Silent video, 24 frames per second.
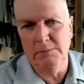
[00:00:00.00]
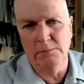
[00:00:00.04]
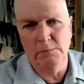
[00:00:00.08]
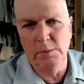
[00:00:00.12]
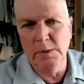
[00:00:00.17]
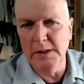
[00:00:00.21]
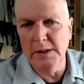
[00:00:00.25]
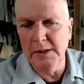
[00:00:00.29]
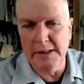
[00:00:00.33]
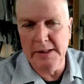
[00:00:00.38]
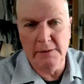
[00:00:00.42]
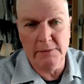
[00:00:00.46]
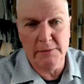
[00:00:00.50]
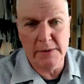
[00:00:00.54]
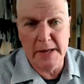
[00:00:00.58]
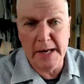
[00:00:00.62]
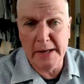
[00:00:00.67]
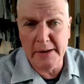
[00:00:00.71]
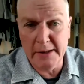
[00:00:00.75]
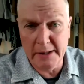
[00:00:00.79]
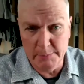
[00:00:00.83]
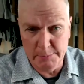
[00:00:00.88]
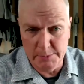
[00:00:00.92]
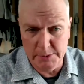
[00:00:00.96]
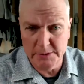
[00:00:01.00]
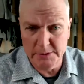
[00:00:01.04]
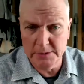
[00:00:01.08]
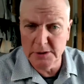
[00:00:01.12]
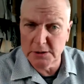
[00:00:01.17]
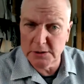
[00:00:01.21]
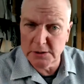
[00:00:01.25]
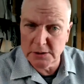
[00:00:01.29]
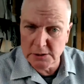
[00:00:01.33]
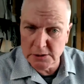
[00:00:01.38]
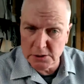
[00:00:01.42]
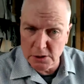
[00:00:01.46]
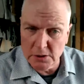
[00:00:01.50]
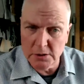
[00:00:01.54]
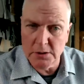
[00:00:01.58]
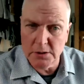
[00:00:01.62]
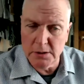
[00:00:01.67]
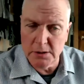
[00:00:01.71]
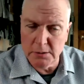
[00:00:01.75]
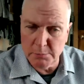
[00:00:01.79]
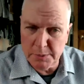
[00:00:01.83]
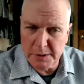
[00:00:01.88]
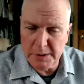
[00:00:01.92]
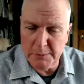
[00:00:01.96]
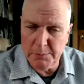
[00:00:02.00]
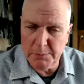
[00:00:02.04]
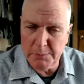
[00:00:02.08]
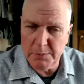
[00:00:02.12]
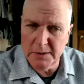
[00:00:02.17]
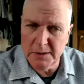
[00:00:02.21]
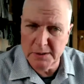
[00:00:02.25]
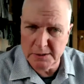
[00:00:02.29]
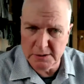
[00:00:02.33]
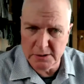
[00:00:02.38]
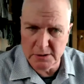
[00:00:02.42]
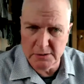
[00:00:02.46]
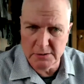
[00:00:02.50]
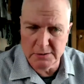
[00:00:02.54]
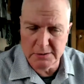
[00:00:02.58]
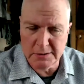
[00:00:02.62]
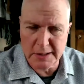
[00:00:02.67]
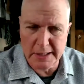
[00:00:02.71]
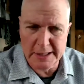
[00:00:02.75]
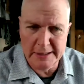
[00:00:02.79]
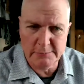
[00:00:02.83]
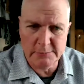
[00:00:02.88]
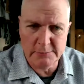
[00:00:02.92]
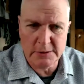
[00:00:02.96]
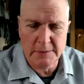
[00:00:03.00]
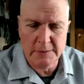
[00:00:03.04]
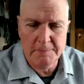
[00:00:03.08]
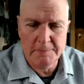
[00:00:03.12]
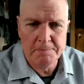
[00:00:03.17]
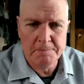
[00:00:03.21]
really valuable to certain people at certain times,